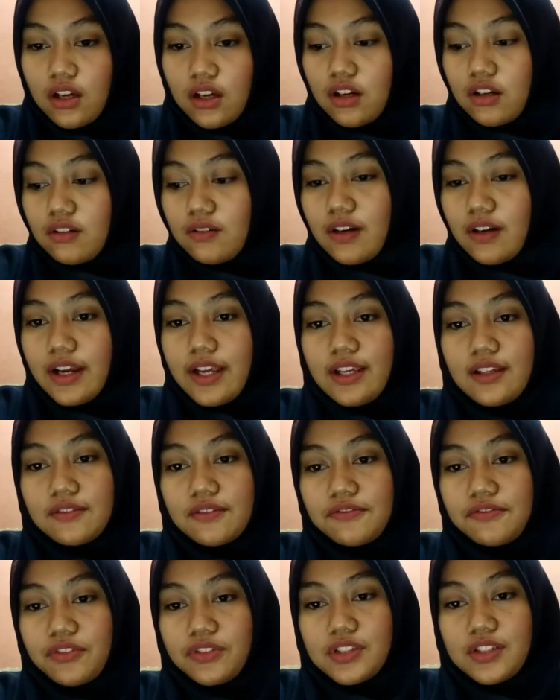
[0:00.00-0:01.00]
Alright,
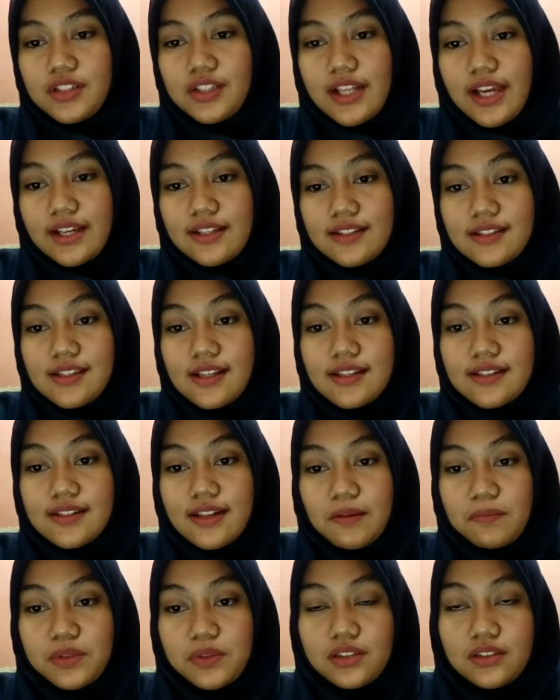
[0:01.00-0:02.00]
for the next
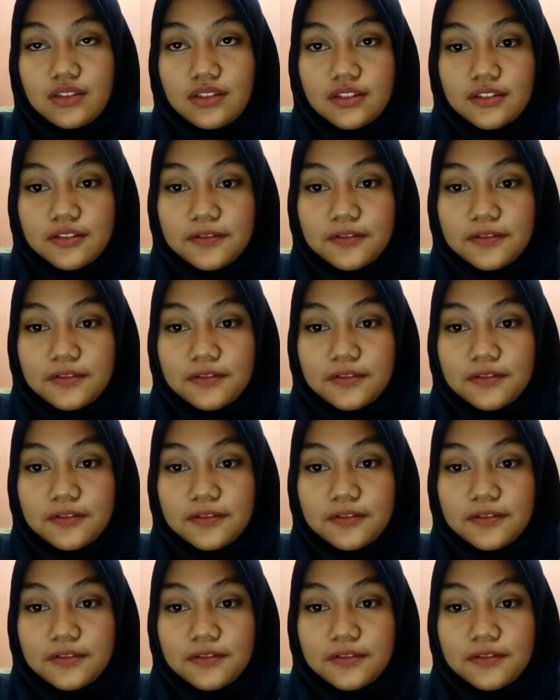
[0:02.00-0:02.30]
example,